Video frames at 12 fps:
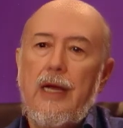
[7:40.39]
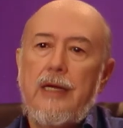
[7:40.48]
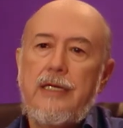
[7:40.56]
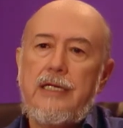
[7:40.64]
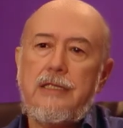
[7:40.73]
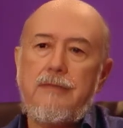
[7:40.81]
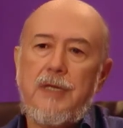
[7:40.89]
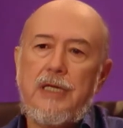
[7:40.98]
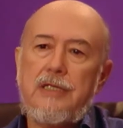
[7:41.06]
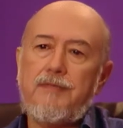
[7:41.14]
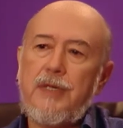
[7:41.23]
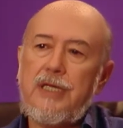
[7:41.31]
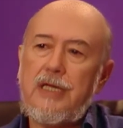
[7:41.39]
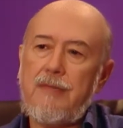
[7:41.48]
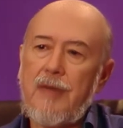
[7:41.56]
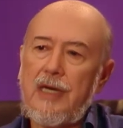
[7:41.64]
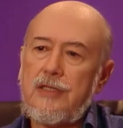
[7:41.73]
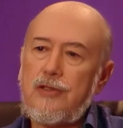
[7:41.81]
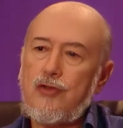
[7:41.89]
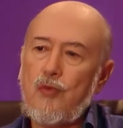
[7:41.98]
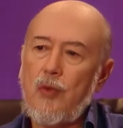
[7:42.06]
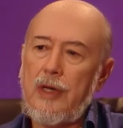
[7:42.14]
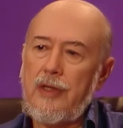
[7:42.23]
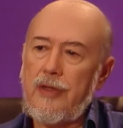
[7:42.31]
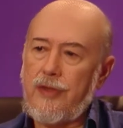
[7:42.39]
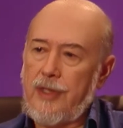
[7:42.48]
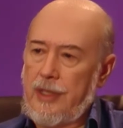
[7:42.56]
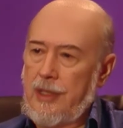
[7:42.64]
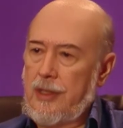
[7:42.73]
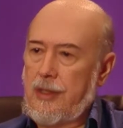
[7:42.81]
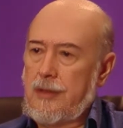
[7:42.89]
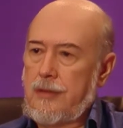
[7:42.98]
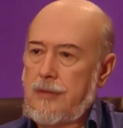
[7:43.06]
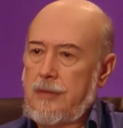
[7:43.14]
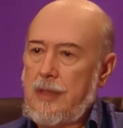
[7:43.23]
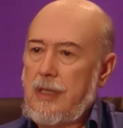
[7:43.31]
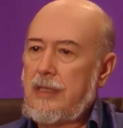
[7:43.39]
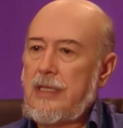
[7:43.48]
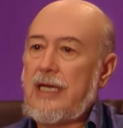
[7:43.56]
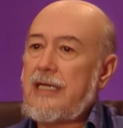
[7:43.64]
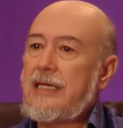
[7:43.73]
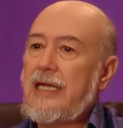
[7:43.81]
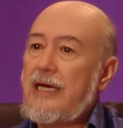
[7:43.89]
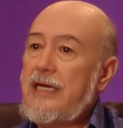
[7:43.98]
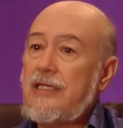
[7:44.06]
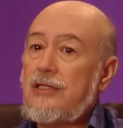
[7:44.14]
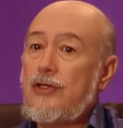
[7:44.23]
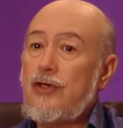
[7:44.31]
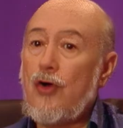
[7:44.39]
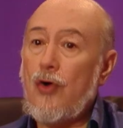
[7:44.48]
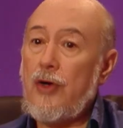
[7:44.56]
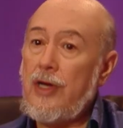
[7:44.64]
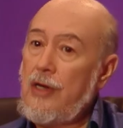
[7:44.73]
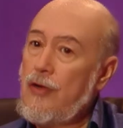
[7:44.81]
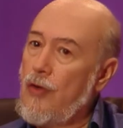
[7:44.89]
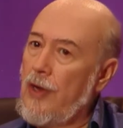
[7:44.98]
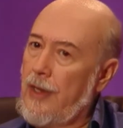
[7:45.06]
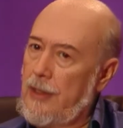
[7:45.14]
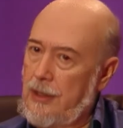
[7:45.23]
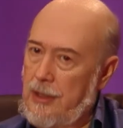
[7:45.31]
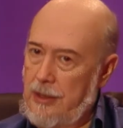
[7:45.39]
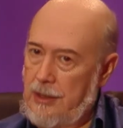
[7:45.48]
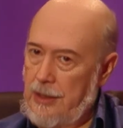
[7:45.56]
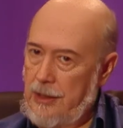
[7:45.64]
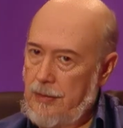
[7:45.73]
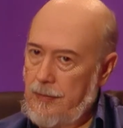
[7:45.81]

This means pretty much to one thing, that there is no ego entity.